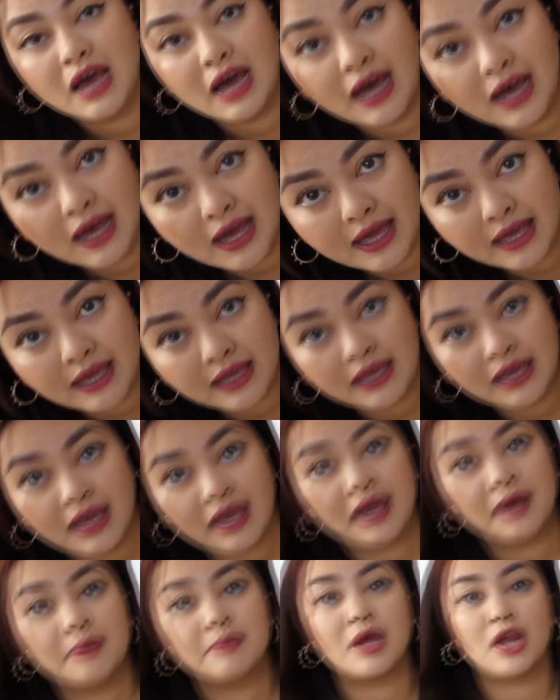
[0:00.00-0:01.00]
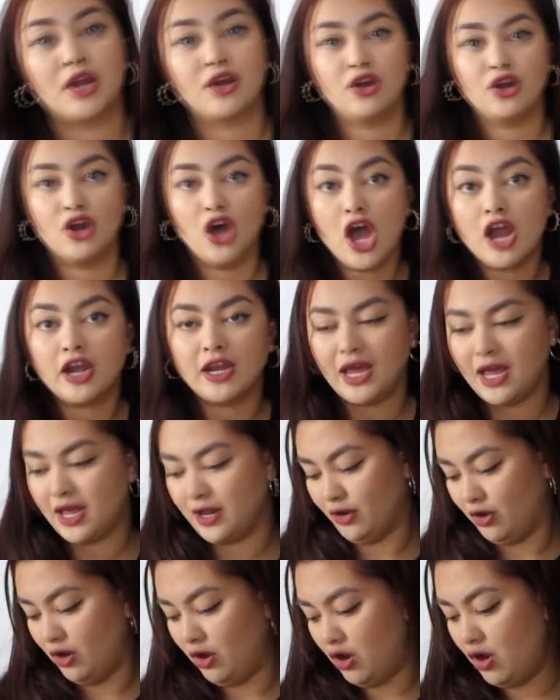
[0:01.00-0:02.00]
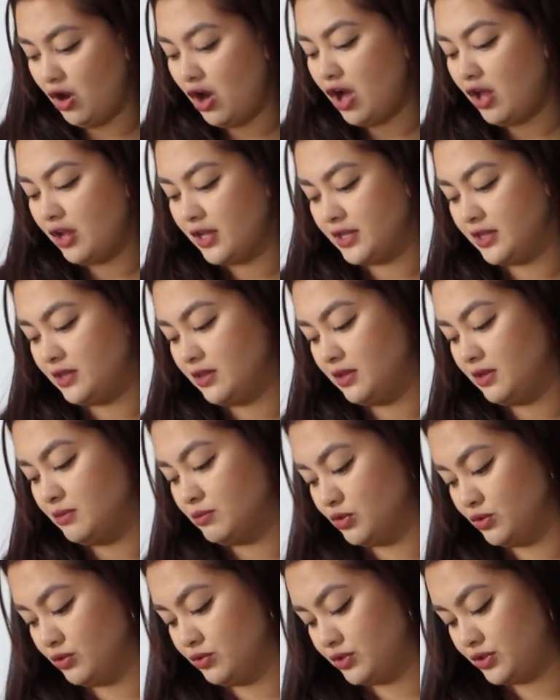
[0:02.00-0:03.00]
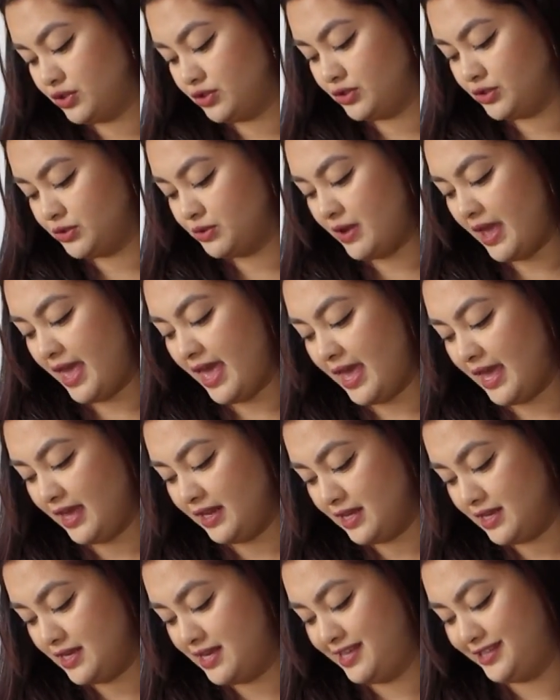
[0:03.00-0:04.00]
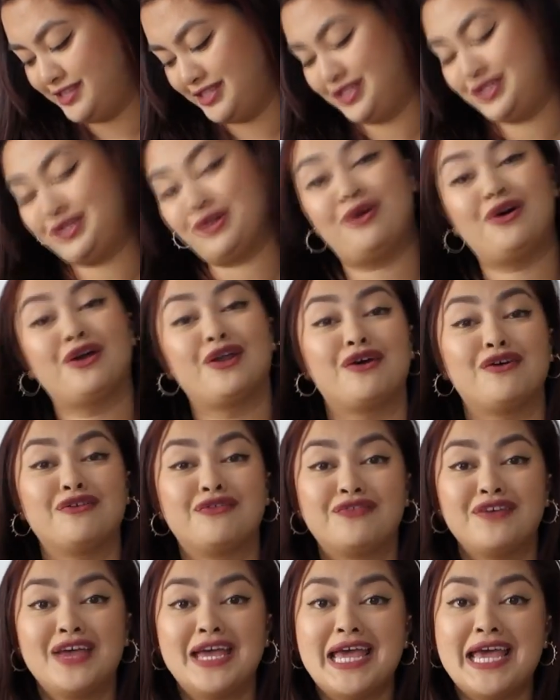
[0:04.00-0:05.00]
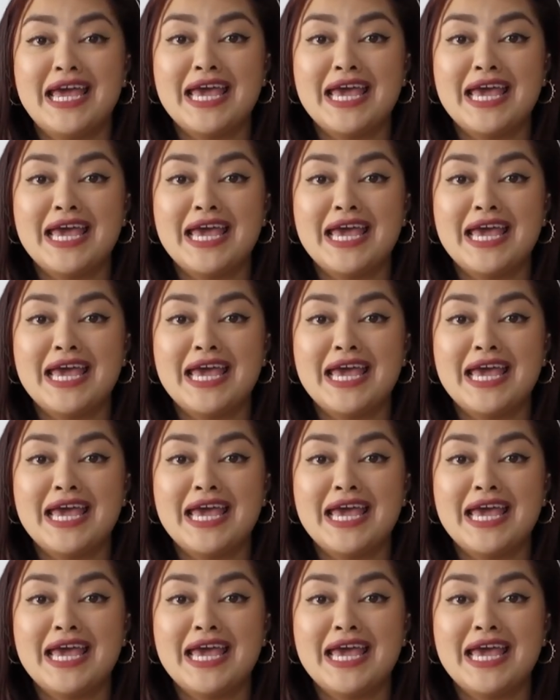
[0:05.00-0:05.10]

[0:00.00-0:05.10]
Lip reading: I am not at all in the mood to do any sort of